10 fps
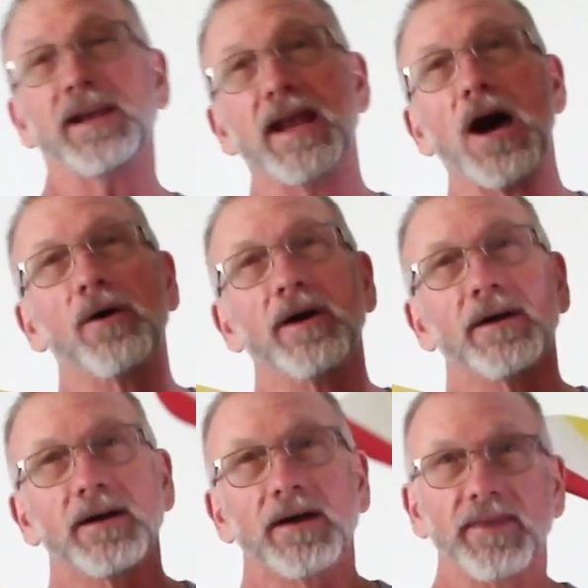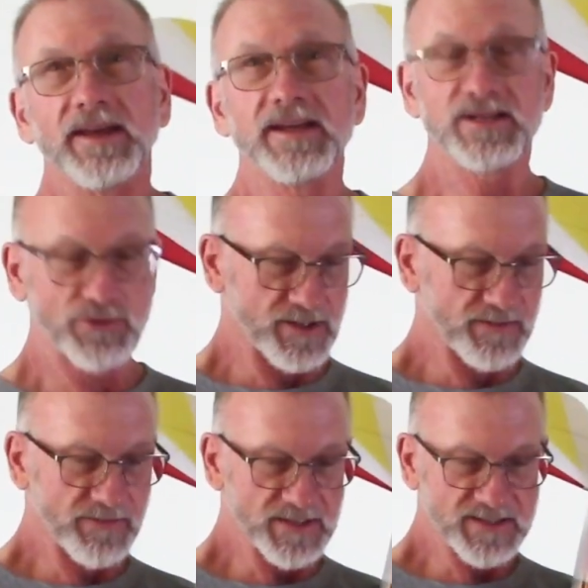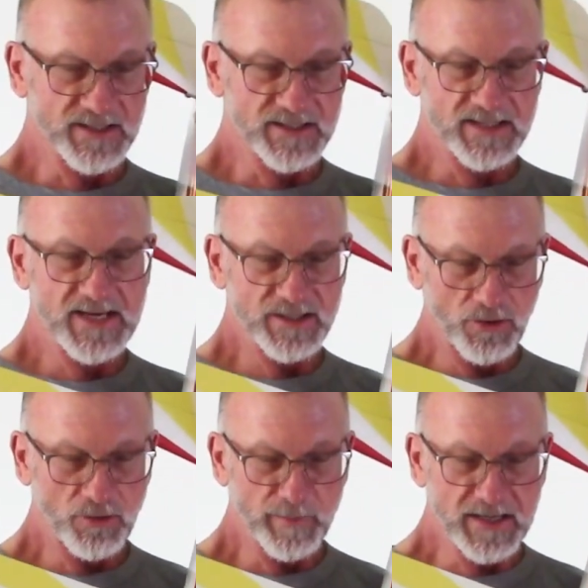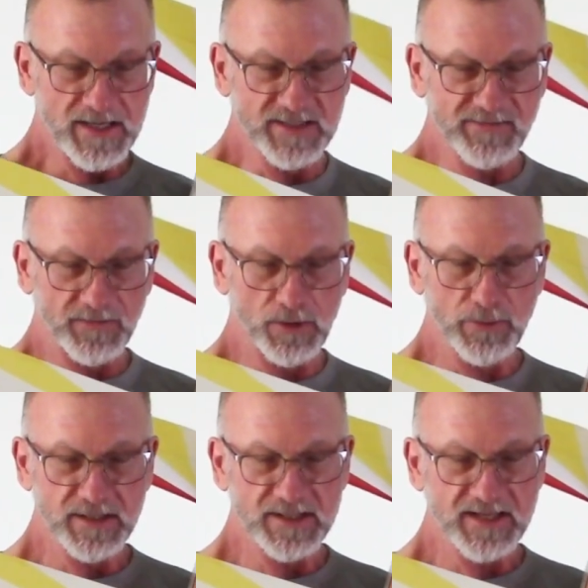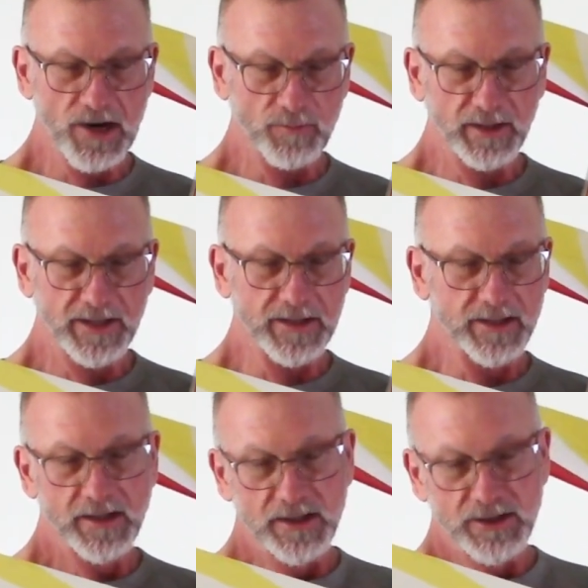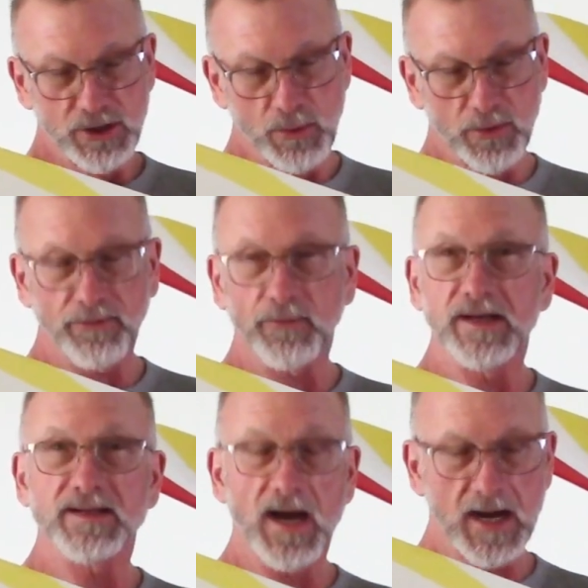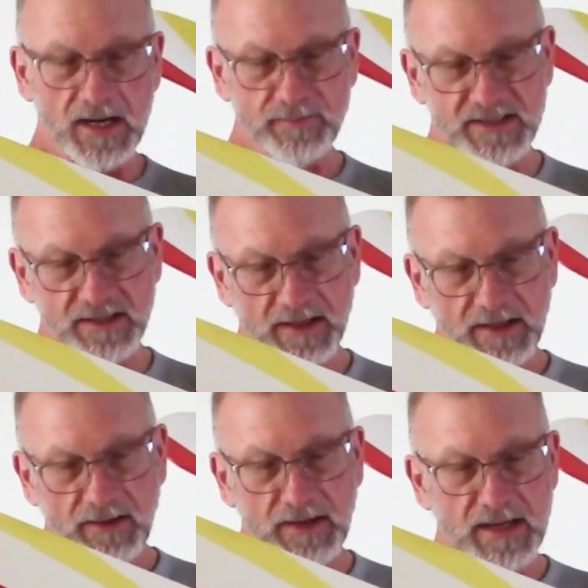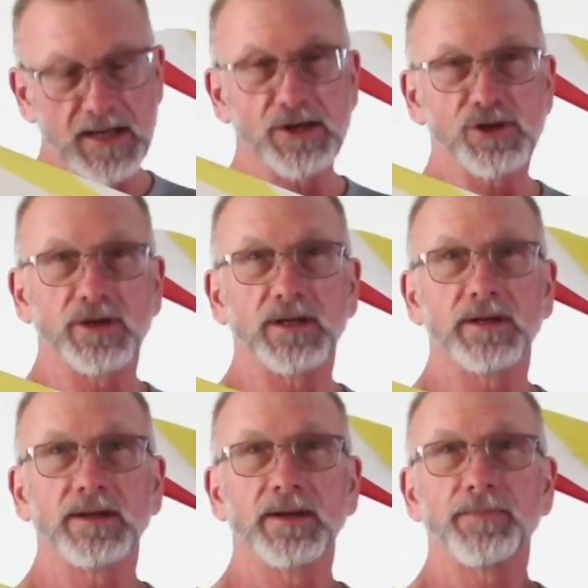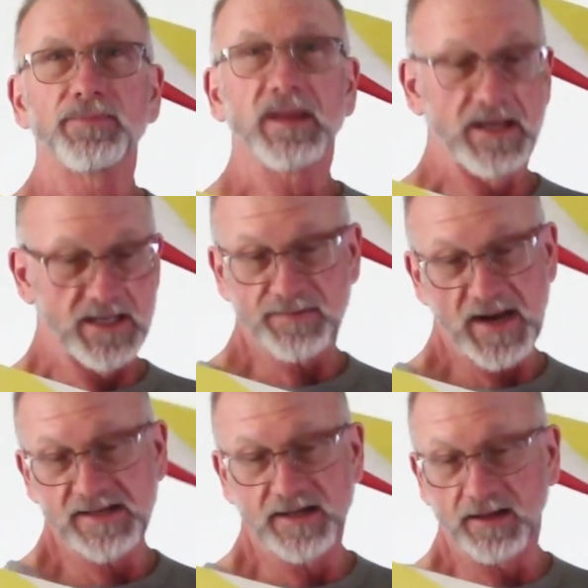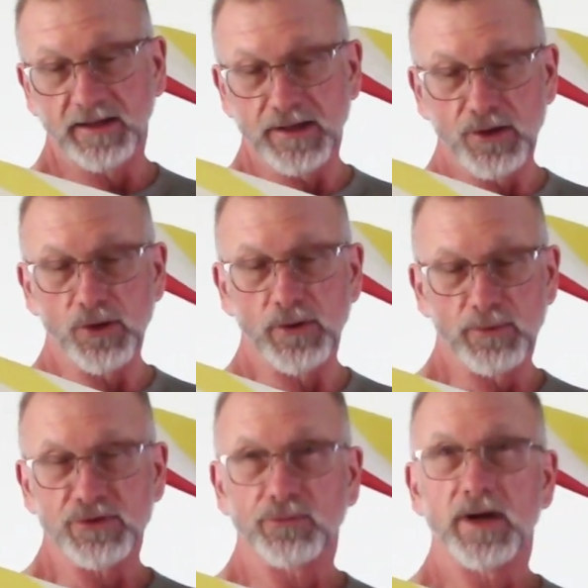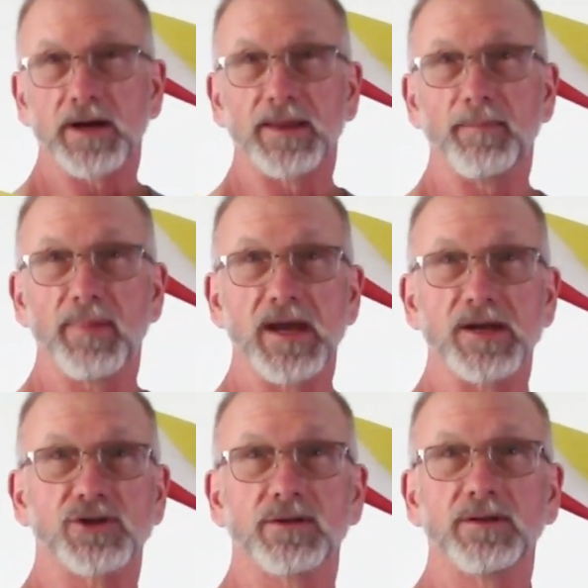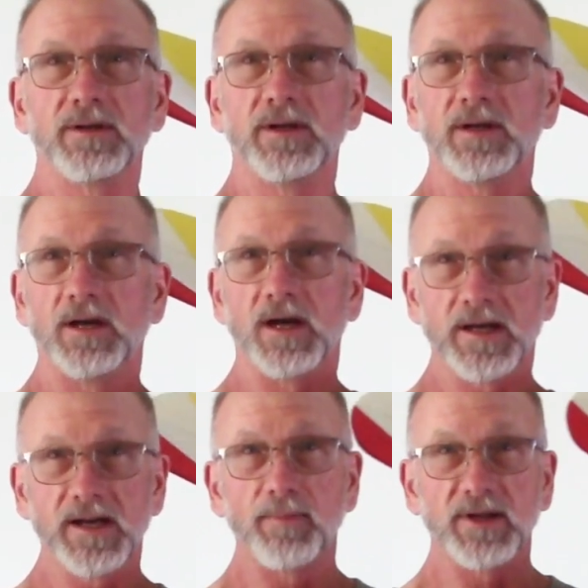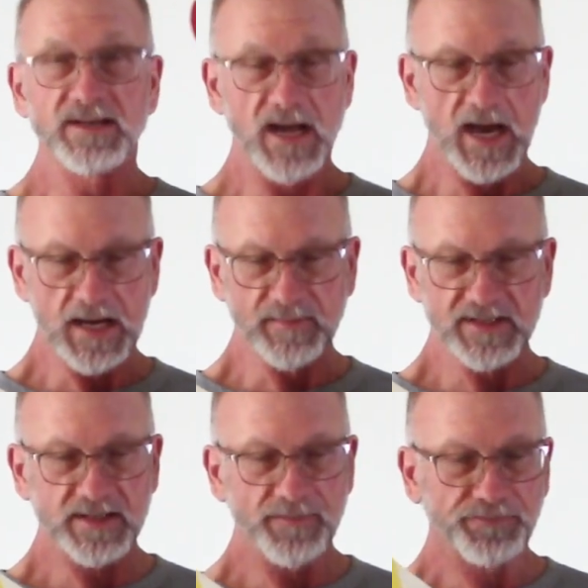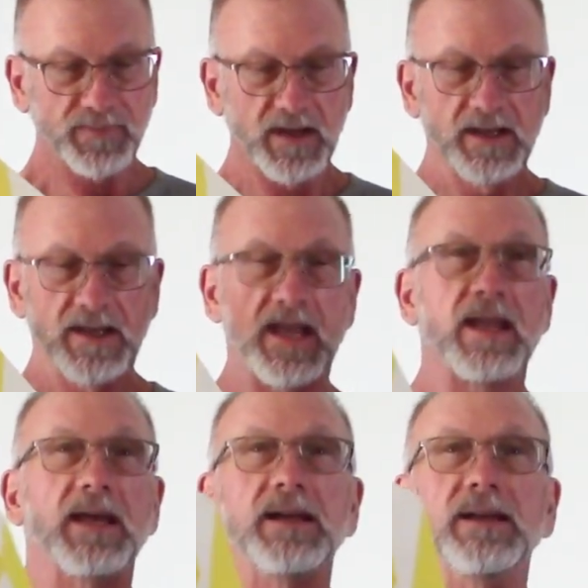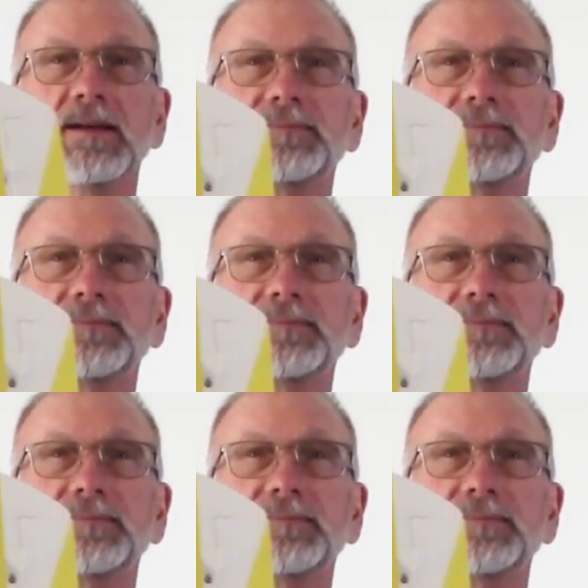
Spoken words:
Now, the history of this is, he told me he's flown this airplane 2 or 3 times. The engine is basically new. It was run on the bench a couple of times, and